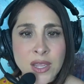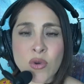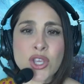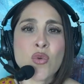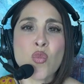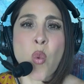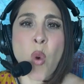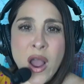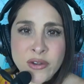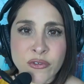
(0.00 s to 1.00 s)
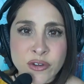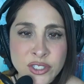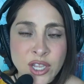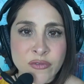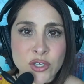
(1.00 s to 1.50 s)
what you want for
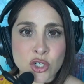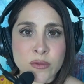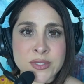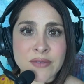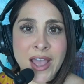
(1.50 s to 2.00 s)
yourself in terms of